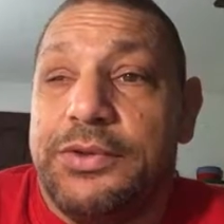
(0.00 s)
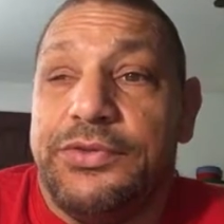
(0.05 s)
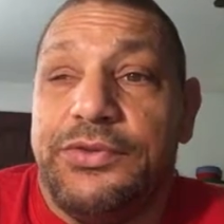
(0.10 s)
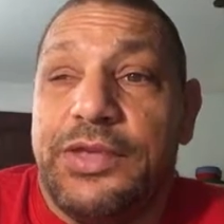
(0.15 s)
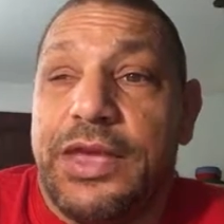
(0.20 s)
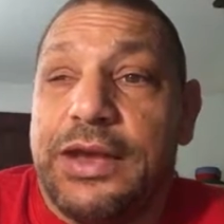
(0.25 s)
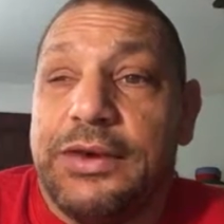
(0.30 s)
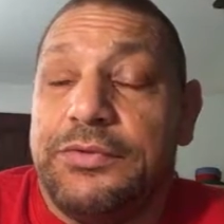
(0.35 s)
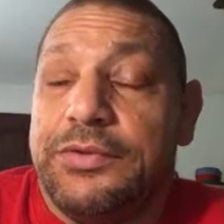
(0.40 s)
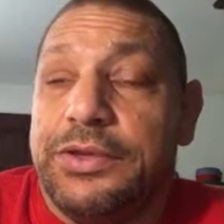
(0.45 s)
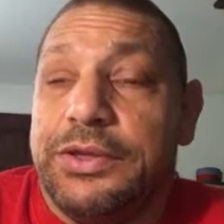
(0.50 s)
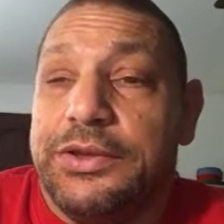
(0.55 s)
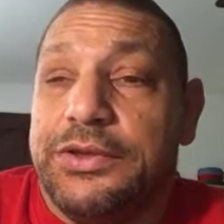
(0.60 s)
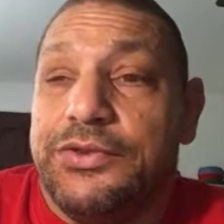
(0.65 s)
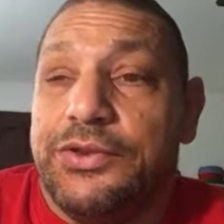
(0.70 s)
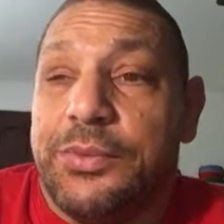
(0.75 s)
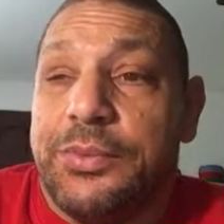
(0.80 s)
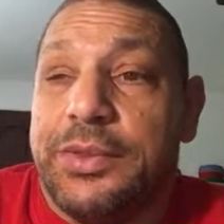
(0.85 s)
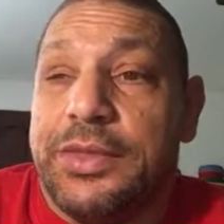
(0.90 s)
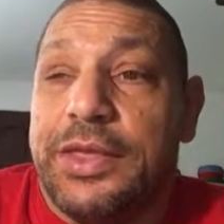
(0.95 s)
It's not really
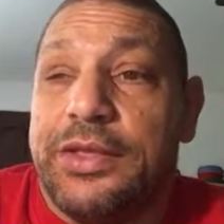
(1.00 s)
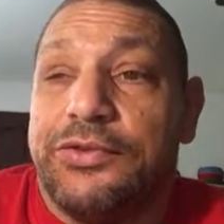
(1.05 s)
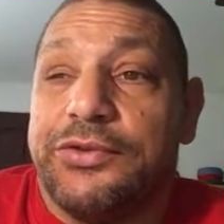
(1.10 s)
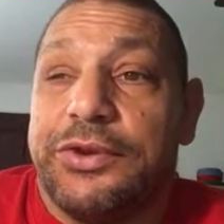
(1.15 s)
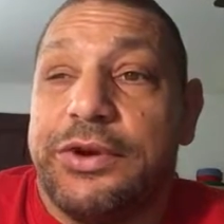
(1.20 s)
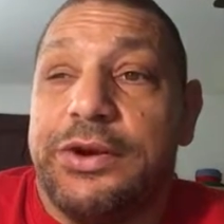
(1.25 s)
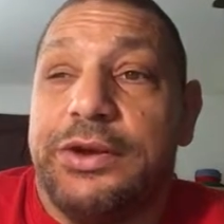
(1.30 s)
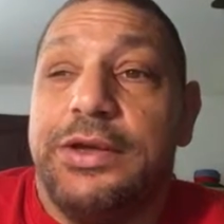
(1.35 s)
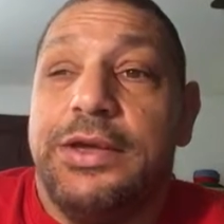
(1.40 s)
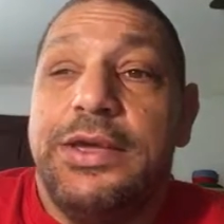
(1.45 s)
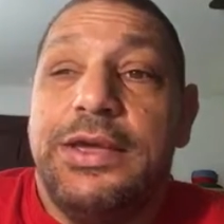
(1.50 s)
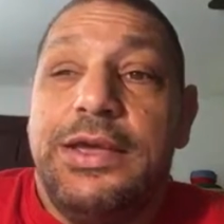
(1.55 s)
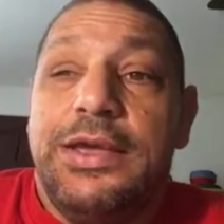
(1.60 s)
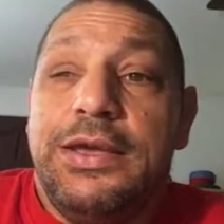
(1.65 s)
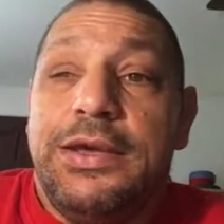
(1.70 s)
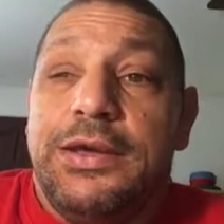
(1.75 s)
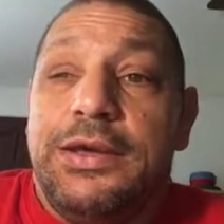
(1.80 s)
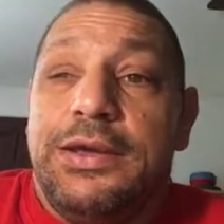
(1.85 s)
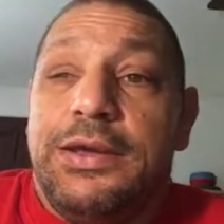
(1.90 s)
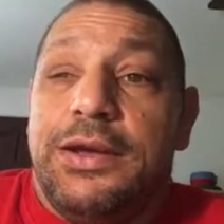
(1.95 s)
something that's going to
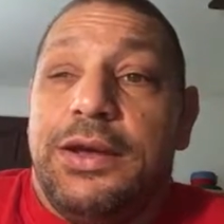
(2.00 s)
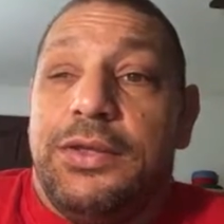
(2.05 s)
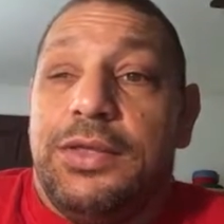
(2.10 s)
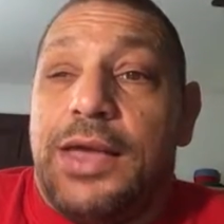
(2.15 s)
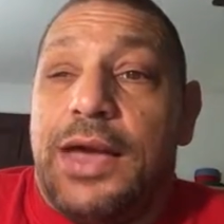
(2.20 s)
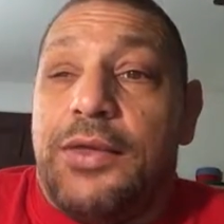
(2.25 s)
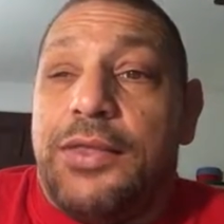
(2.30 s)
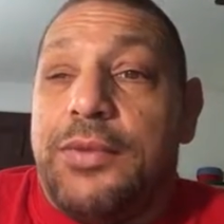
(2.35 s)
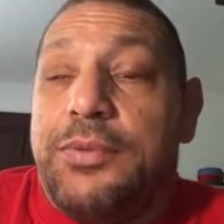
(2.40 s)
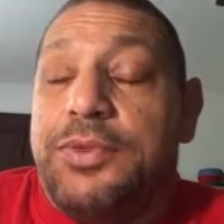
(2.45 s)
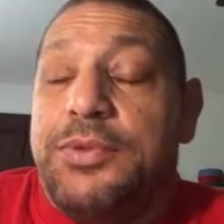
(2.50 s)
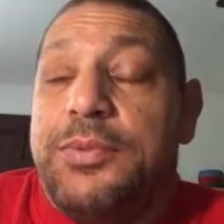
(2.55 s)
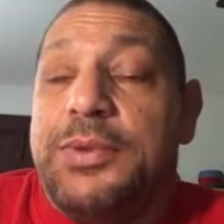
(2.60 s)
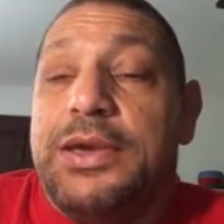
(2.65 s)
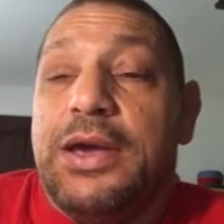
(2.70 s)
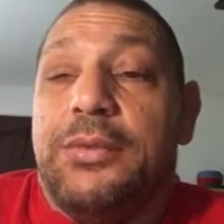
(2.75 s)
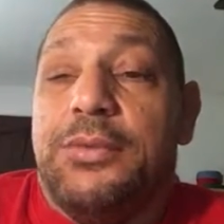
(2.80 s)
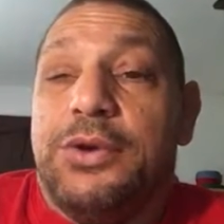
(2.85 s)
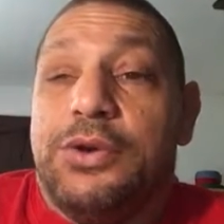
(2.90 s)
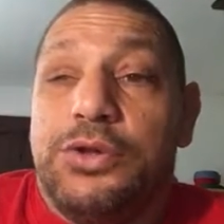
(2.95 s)
allow them to
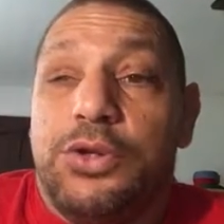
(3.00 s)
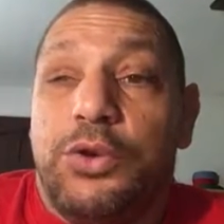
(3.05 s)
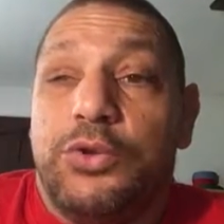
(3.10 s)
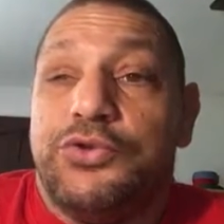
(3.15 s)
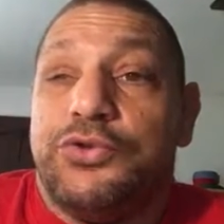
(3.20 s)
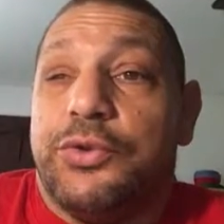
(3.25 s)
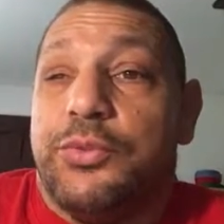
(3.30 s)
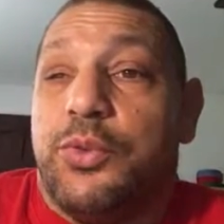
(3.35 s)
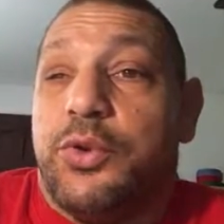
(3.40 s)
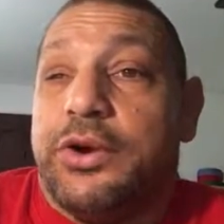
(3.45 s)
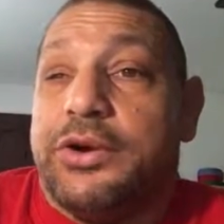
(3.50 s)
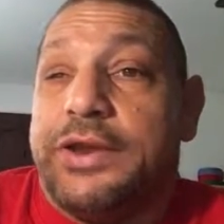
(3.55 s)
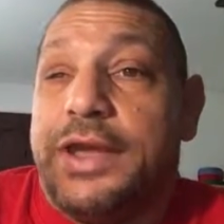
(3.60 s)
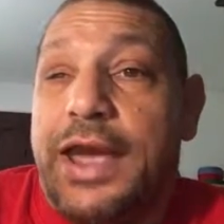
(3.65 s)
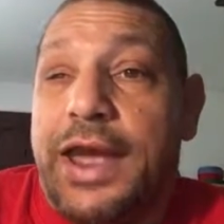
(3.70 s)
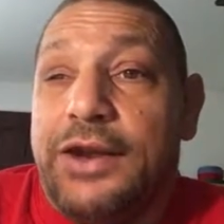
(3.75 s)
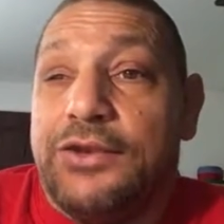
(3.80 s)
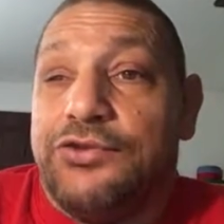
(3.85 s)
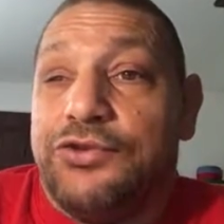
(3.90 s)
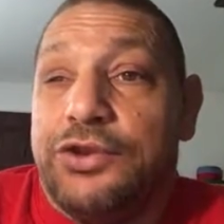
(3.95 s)
become closer and more
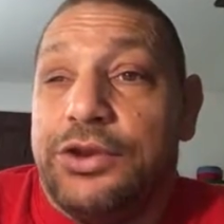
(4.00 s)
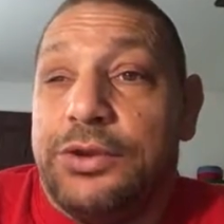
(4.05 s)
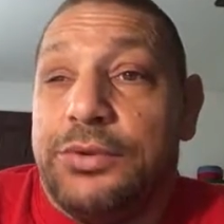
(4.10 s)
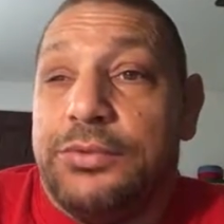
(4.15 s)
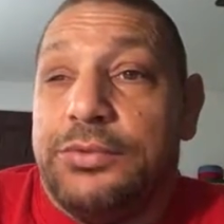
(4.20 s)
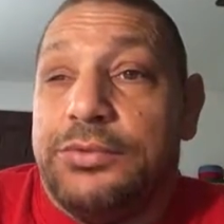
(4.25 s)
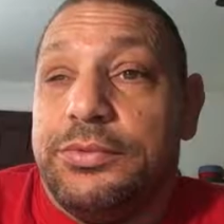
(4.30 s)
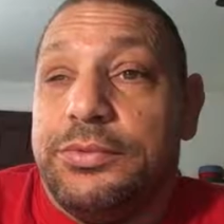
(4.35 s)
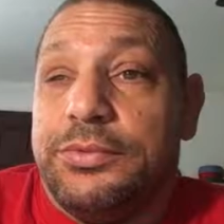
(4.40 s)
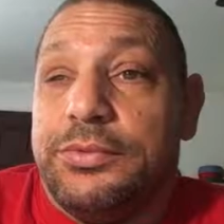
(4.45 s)
attached to you.